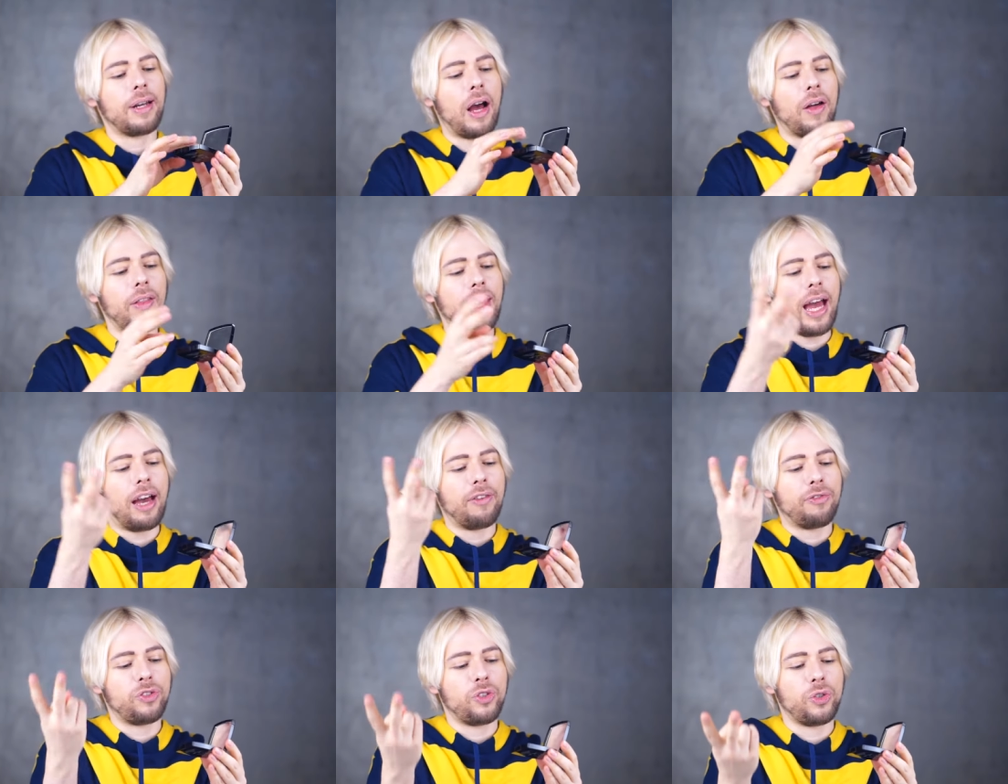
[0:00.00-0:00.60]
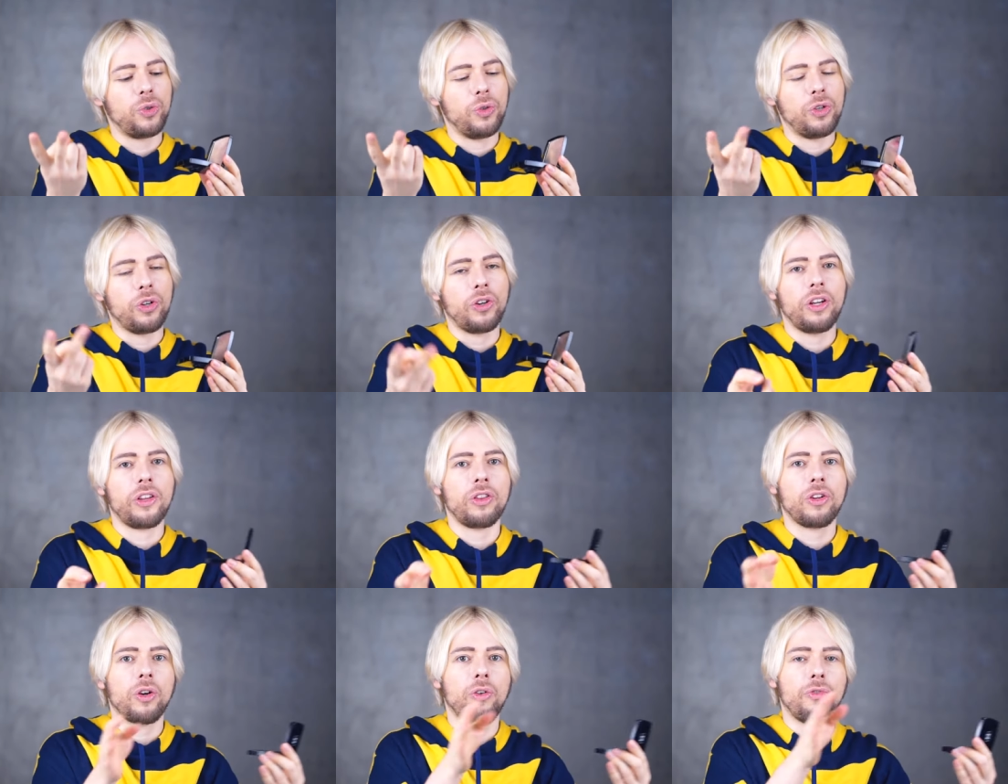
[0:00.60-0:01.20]
Now they have two. You
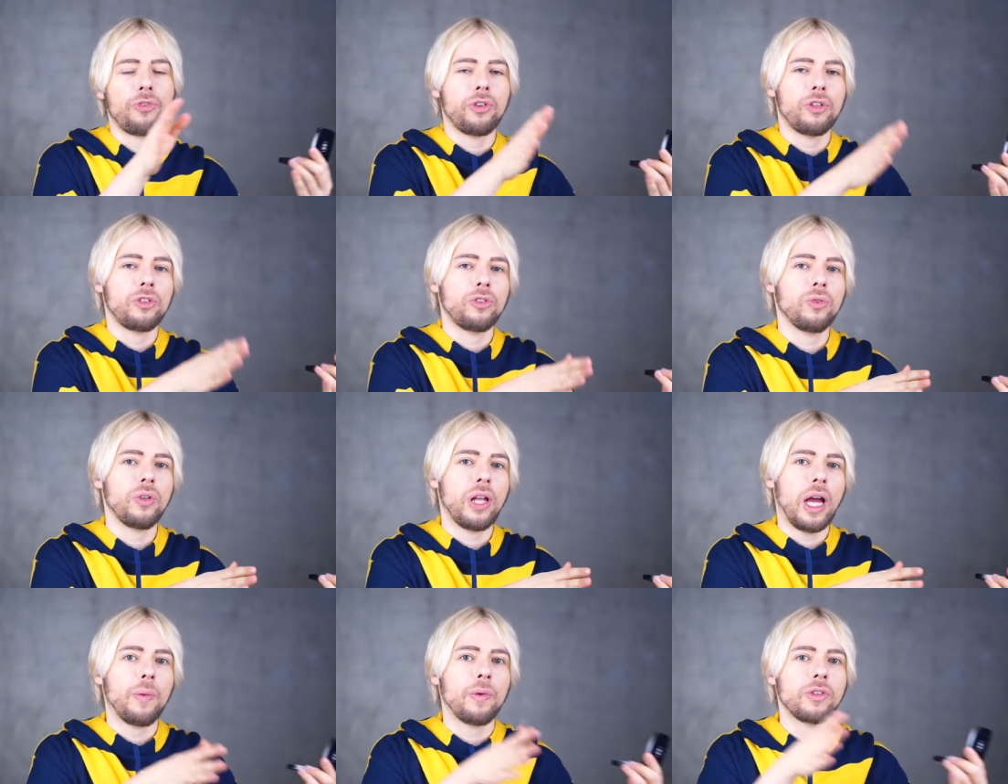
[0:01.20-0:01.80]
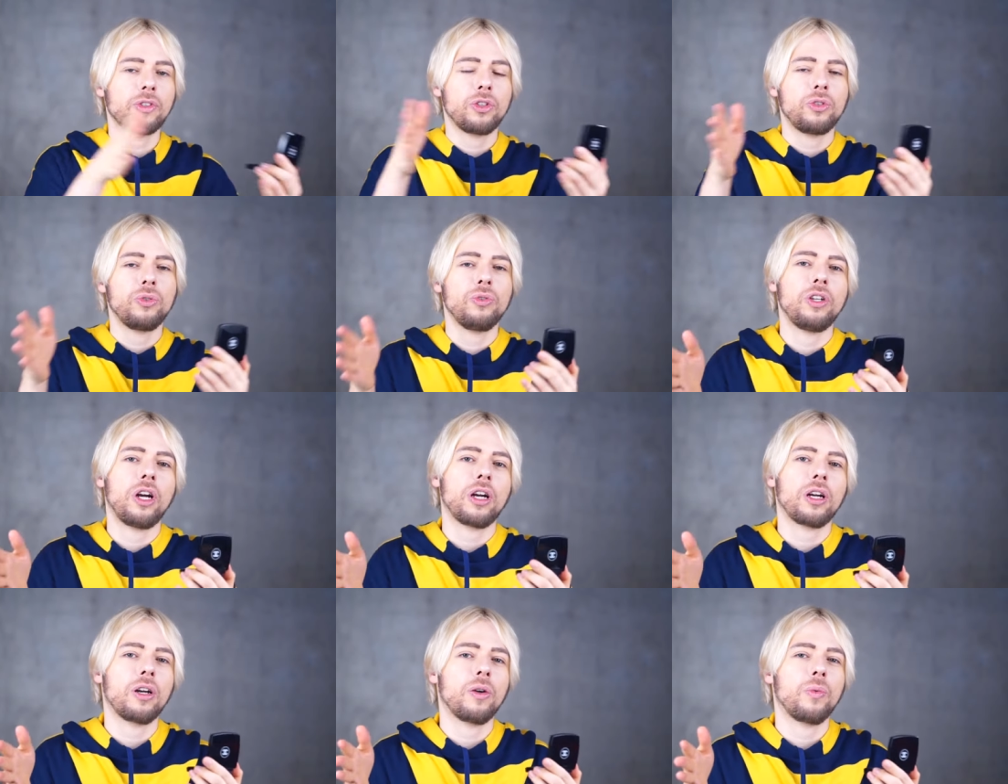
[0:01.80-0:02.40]
could either go for the two light ones or two
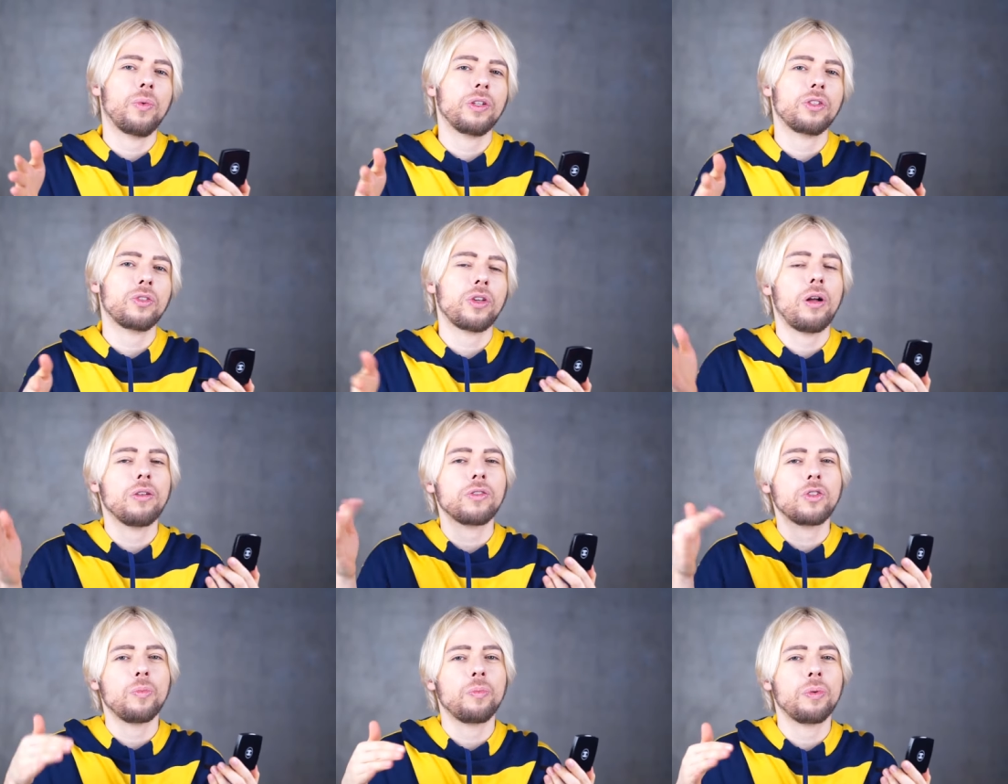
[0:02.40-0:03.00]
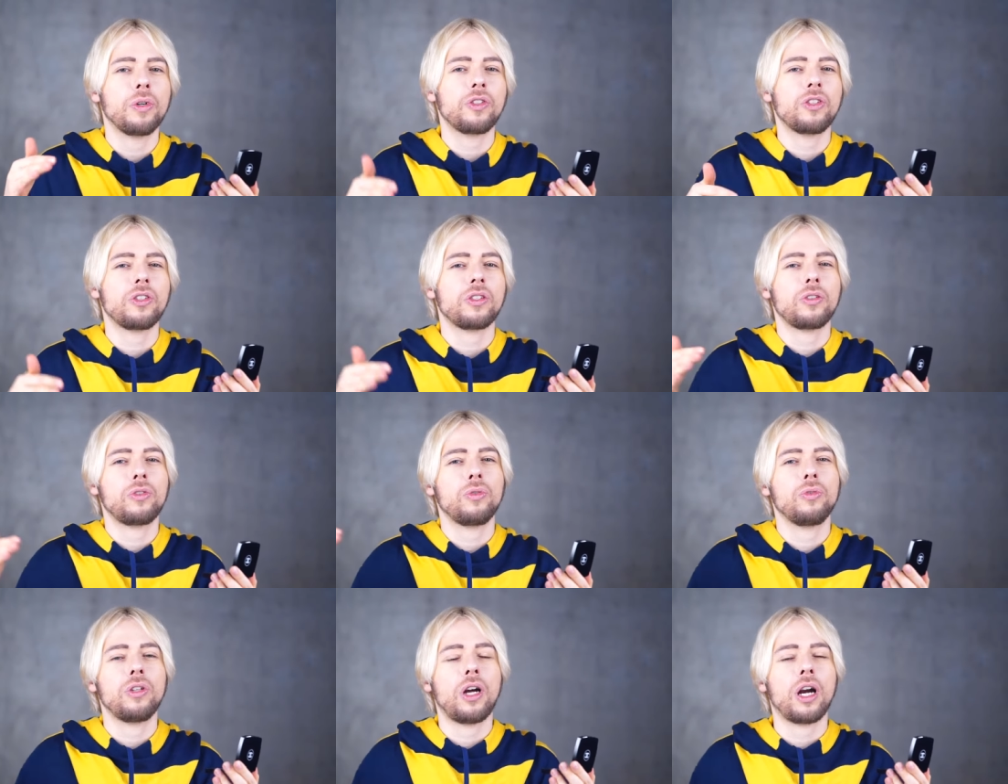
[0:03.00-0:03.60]
darker ones. So I also purchased
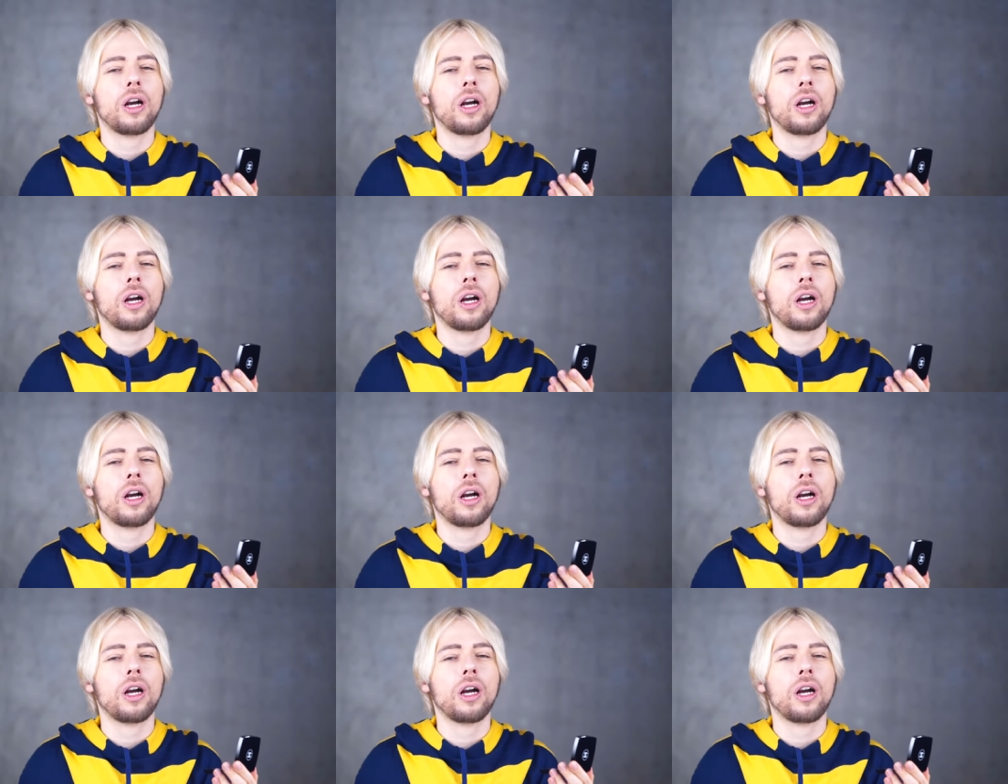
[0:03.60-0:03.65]
the two